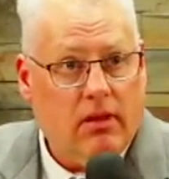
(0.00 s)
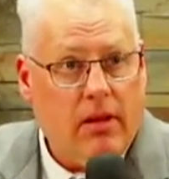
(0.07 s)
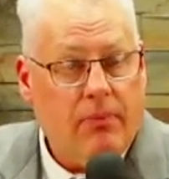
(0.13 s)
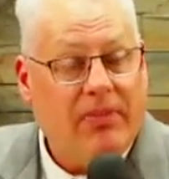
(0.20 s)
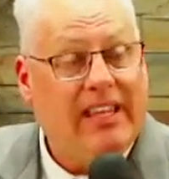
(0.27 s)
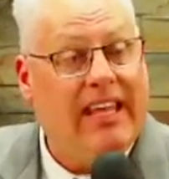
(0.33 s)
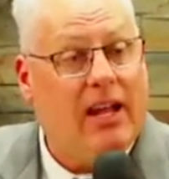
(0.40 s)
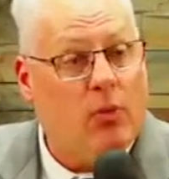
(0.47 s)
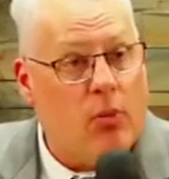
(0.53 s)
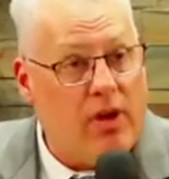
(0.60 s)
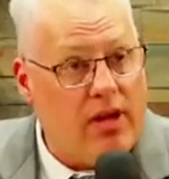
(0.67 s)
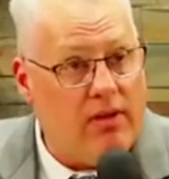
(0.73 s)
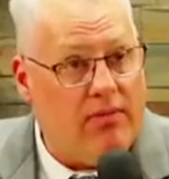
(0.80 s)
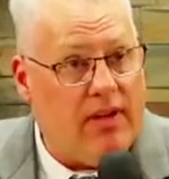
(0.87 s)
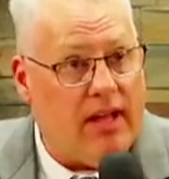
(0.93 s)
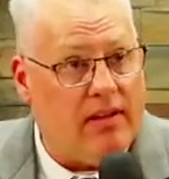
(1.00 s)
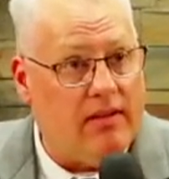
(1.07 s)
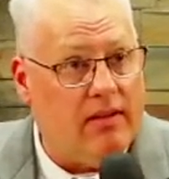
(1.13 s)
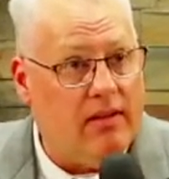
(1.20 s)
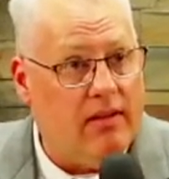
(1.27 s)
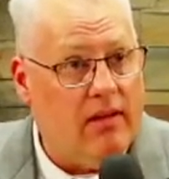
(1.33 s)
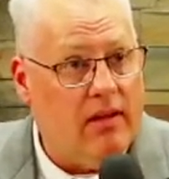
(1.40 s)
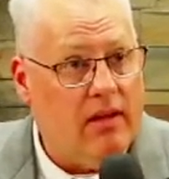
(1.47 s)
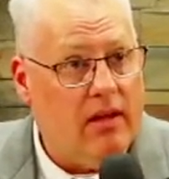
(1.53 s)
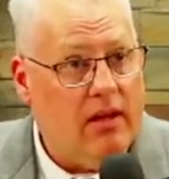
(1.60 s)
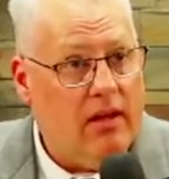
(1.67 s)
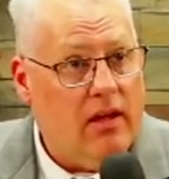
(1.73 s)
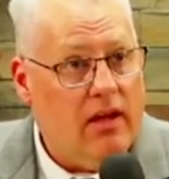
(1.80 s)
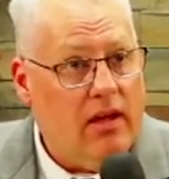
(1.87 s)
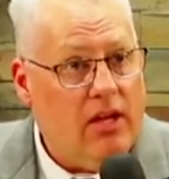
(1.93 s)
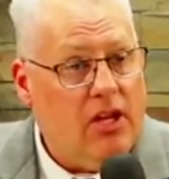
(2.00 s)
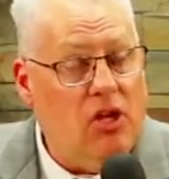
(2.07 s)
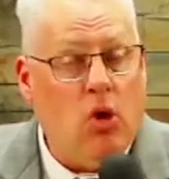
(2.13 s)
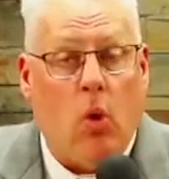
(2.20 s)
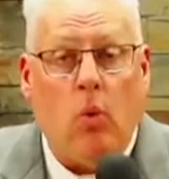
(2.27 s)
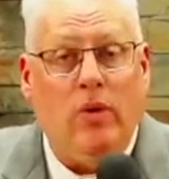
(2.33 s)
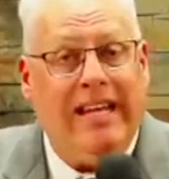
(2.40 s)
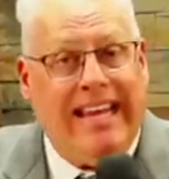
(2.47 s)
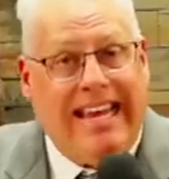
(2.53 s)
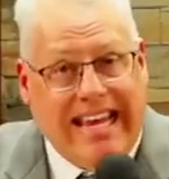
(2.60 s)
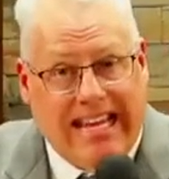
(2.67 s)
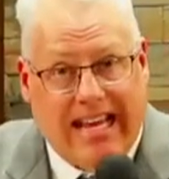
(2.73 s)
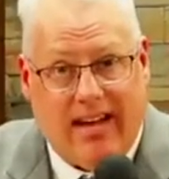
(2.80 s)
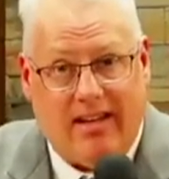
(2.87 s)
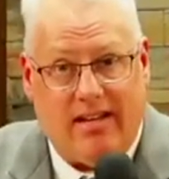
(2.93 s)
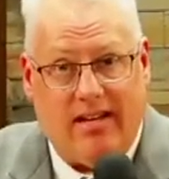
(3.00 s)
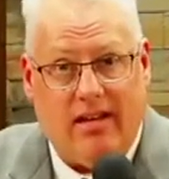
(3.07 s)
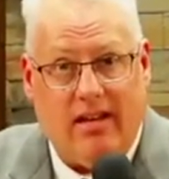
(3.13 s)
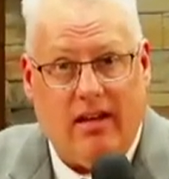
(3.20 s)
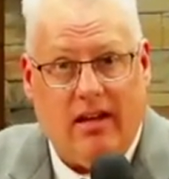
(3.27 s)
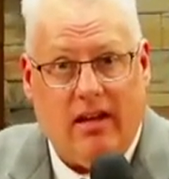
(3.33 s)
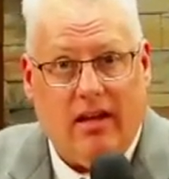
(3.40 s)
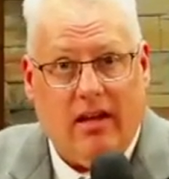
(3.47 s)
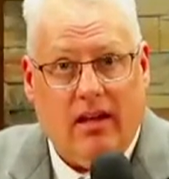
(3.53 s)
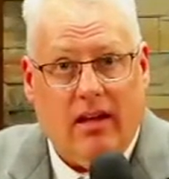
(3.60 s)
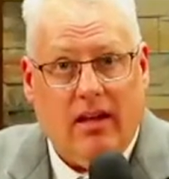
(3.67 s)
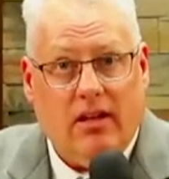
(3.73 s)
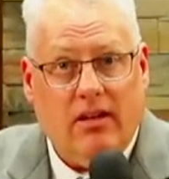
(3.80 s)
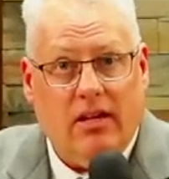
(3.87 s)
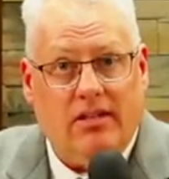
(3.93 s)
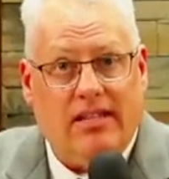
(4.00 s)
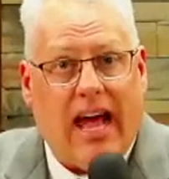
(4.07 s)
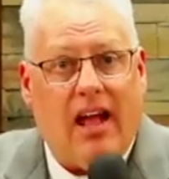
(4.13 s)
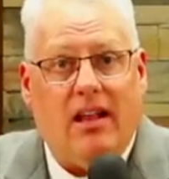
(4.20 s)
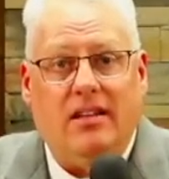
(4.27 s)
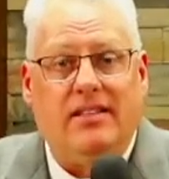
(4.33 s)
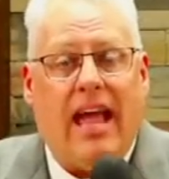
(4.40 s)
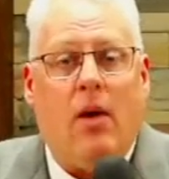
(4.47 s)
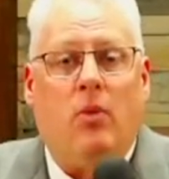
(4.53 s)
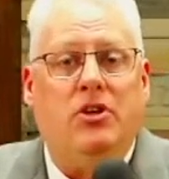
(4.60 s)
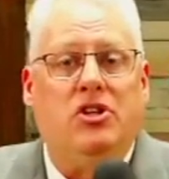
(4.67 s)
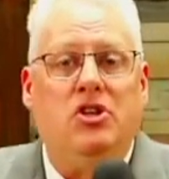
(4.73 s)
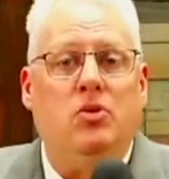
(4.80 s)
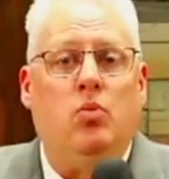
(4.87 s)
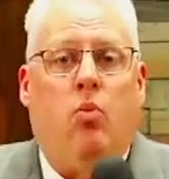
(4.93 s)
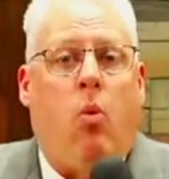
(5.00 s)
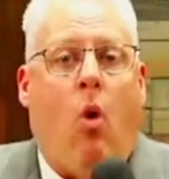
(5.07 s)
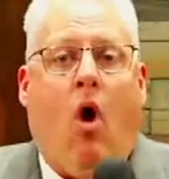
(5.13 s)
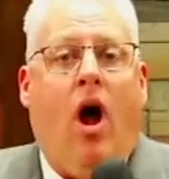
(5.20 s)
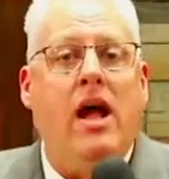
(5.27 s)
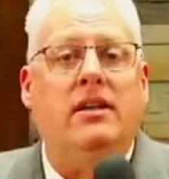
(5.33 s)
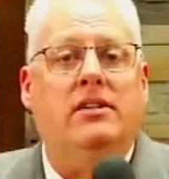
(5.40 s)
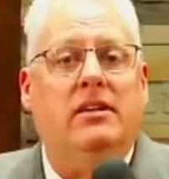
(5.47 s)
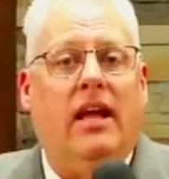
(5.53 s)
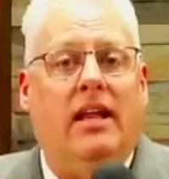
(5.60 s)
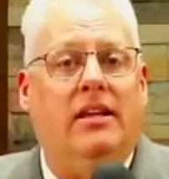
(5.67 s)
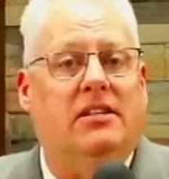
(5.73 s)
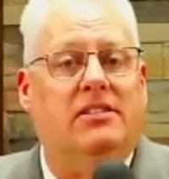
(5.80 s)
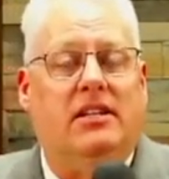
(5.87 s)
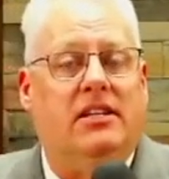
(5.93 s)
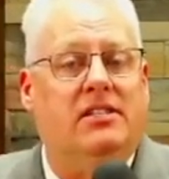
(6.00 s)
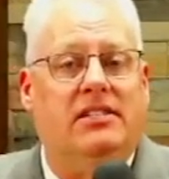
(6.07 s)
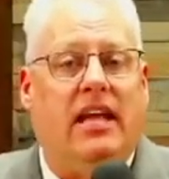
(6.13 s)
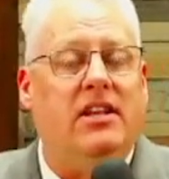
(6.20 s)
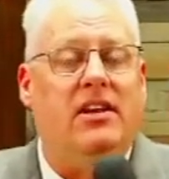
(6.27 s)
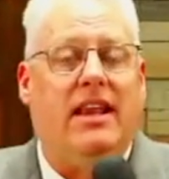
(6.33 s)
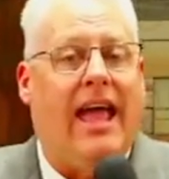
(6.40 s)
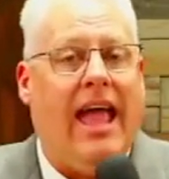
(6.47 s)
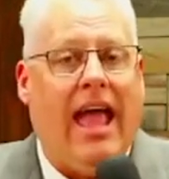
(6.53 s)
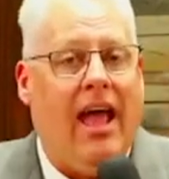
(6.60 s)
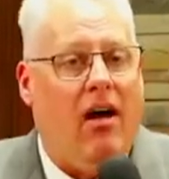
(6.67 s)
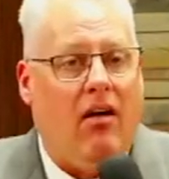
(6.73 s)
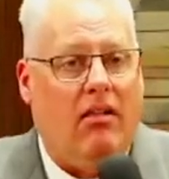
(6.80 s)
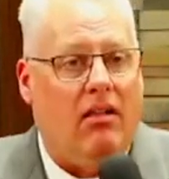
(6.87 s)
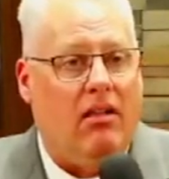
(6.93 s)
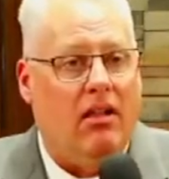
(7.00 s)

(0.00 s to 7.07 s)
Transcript: Get rid of it. You don't need it. Is that, is that what you want and it's going to send you to hell?